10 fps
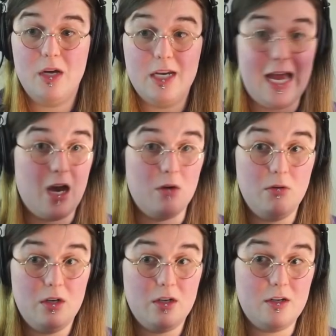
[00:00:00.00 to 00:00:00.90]
Now,
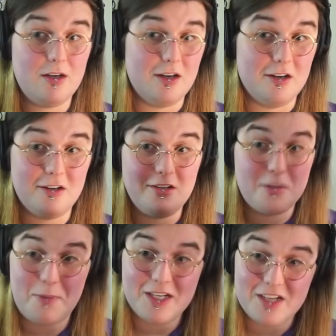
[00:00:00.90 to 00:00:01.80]
uh,
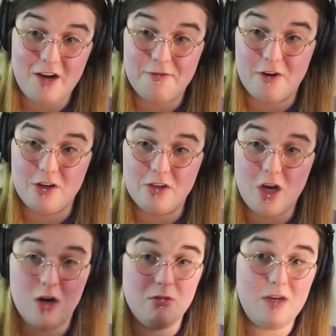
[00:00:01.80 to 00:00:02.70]
depends on how far you
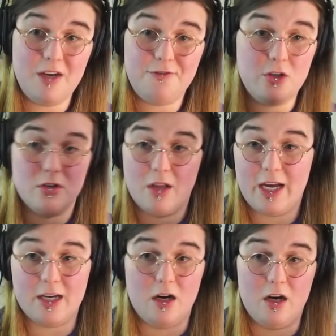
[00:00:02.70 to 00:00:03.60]
go. If you're
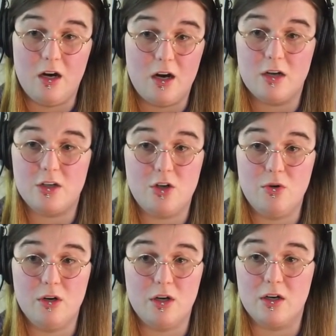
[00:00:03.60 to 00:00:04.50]
like a
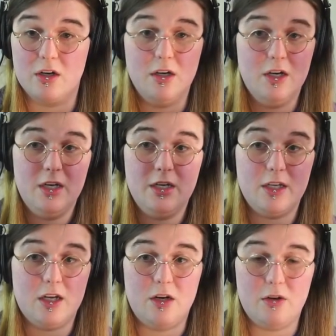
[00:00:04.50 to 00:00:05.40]
hardcore,
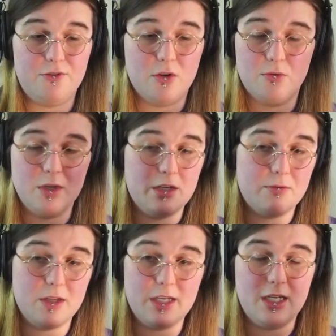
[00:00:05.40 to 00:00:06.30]
you know, if you're really,
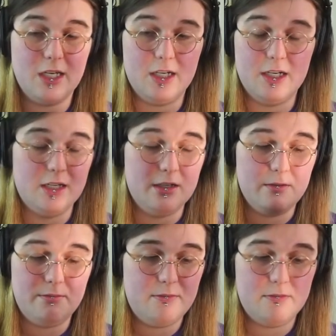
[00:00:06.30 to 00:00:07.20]
really, uh,
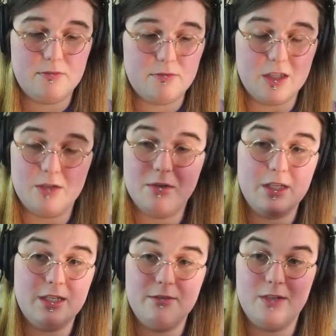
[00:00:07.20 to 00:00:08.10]
really,
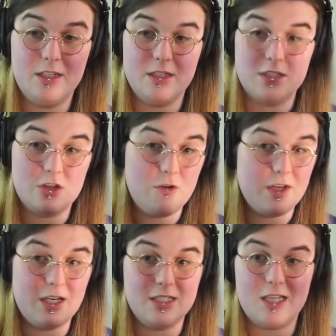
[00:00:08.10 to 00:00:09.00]
really into the
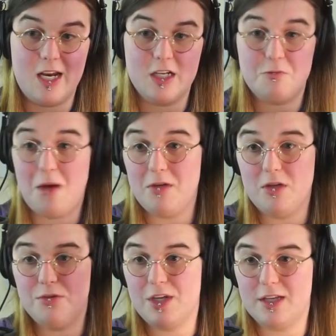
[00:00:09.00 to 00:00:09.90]
Soviet aesthetics, maybe
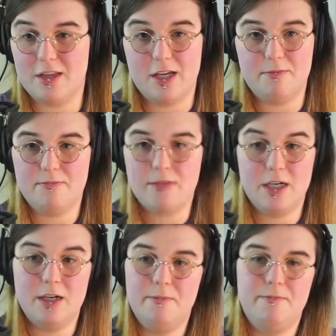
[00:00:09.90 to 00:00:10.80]
you think that
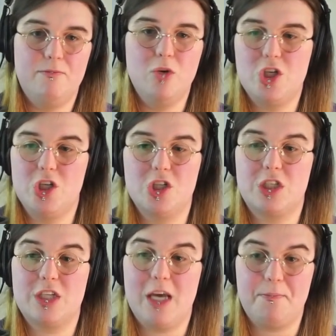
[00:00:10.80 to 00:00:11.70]
um, we should just
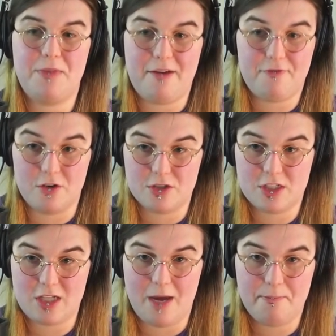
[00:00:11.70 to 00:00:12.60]
skip that first
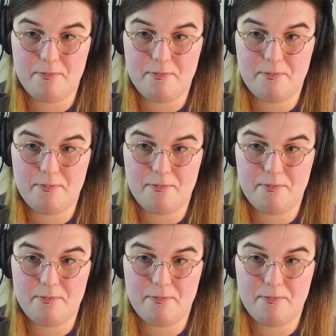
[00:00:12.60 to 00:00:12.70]
step,